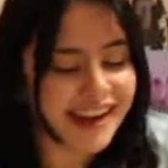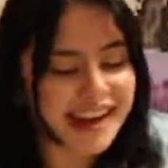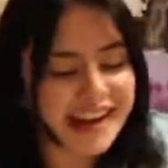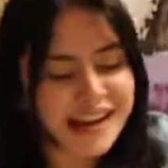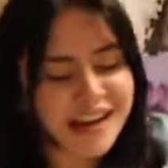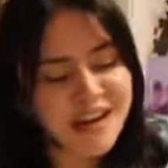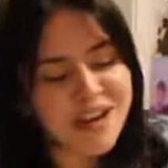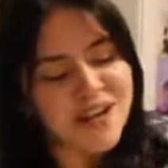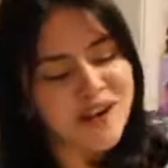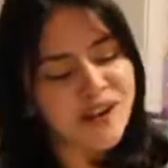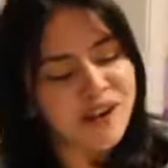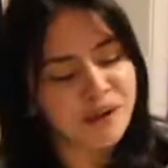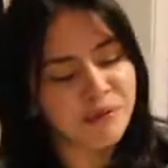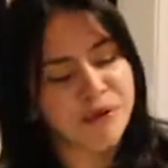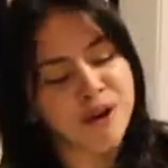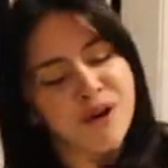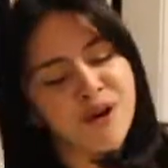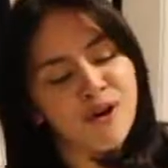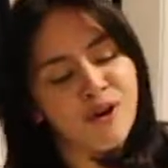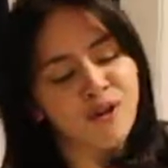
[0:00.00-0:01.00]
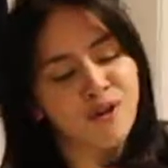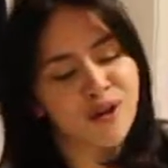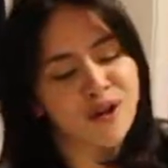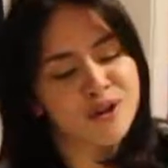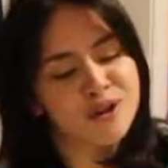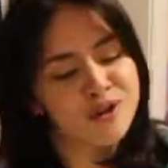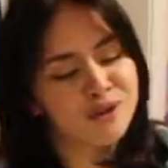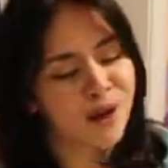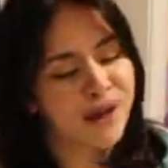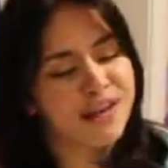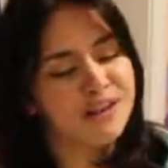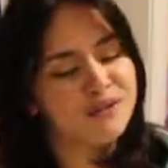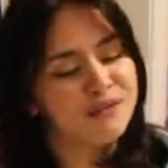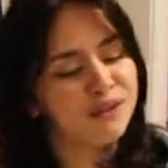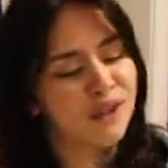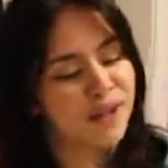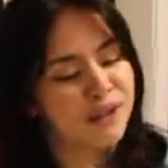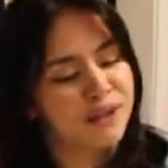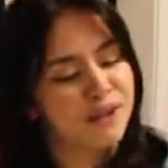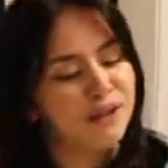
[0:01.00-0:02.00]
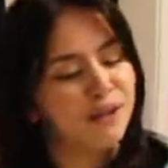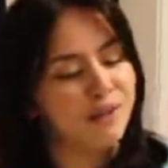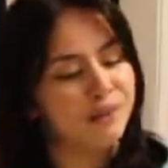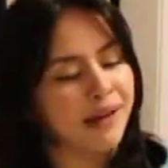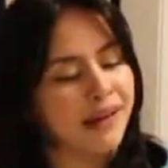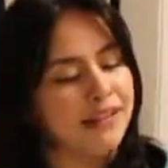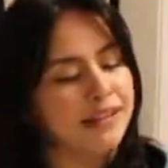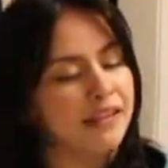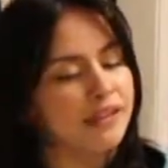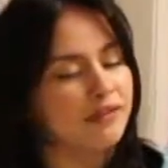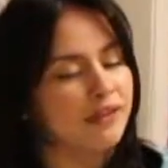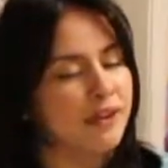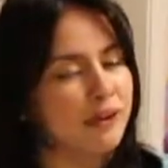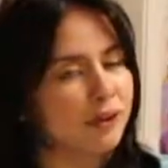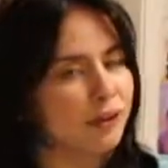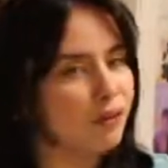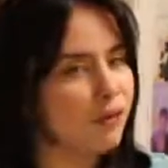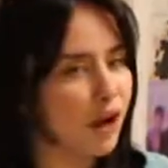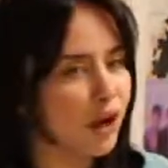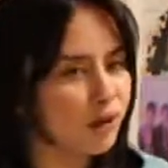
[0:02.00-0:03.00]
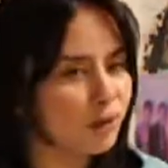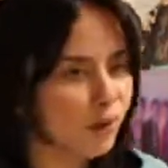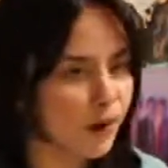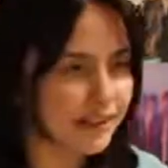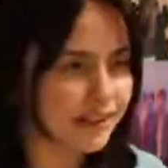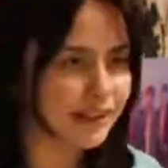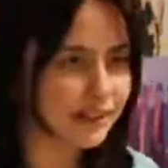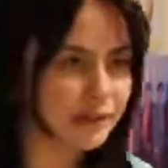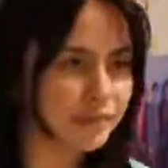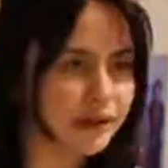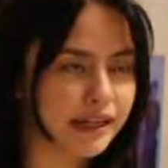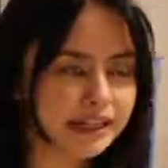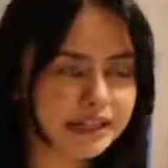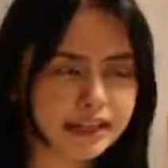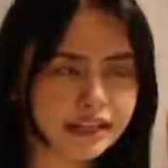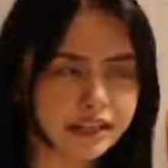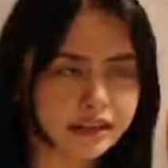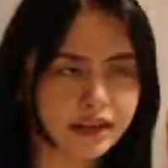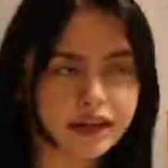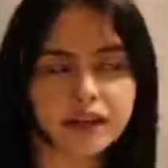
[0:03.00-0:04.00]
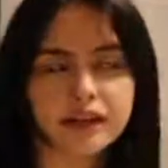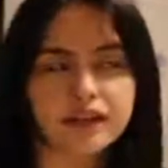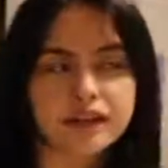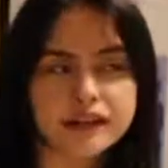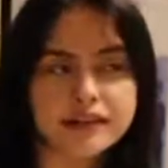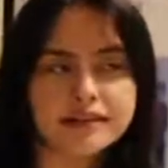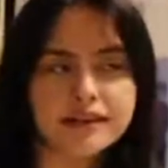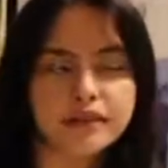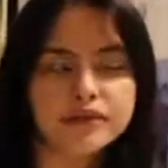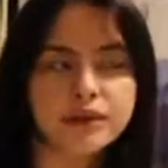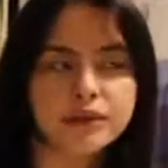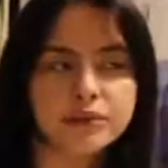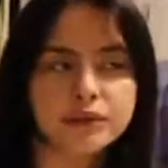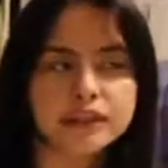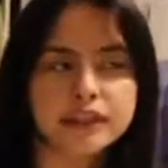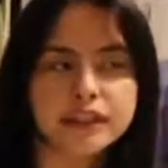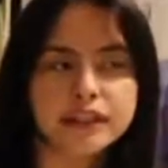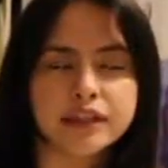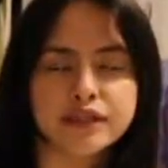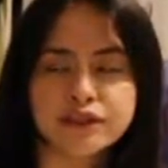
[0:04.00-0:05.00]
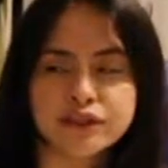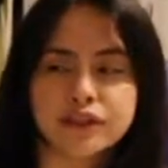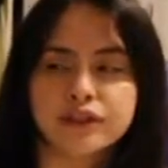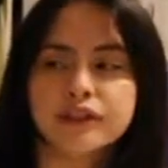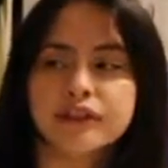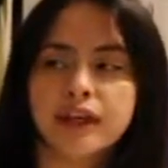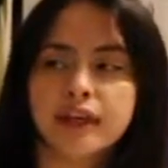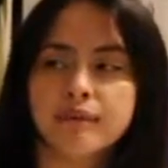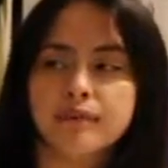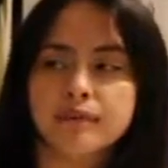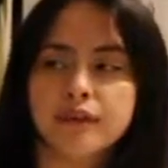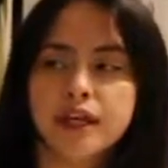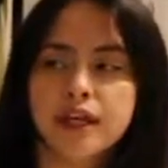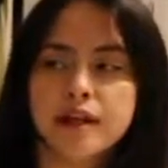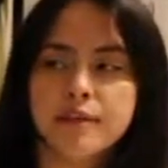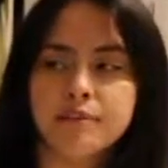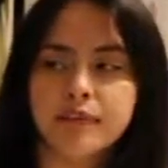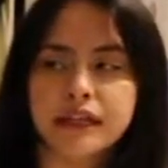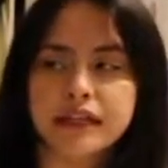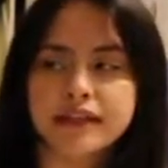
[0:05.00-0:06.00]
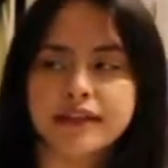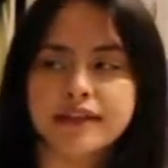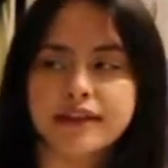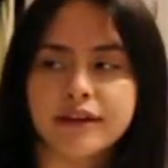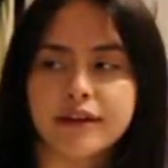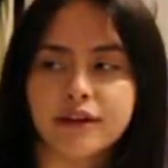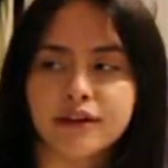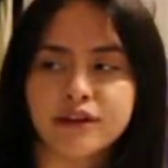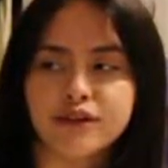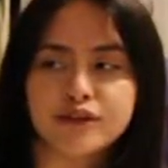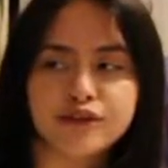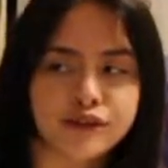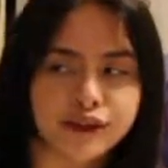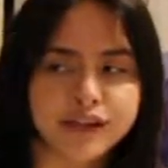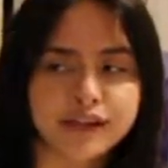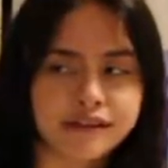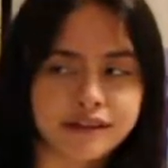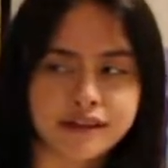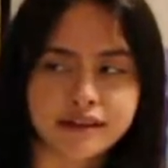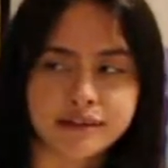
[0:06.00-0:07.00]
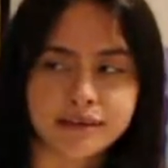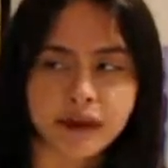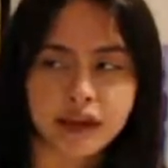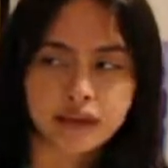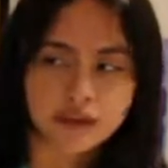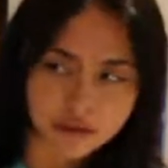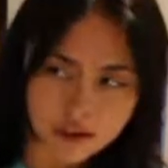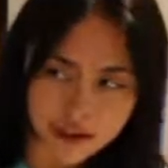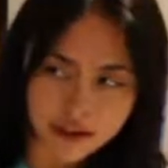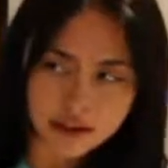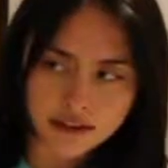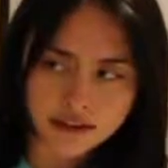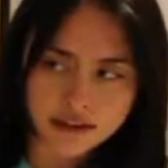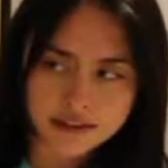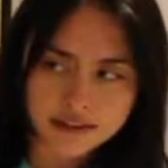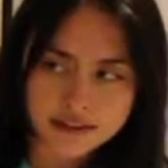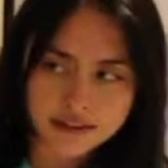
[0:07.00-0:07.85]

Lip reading: And here we go, a trend of Latino men giving their unwanted opinions on things that don't really concern them because they are straight cis men, right?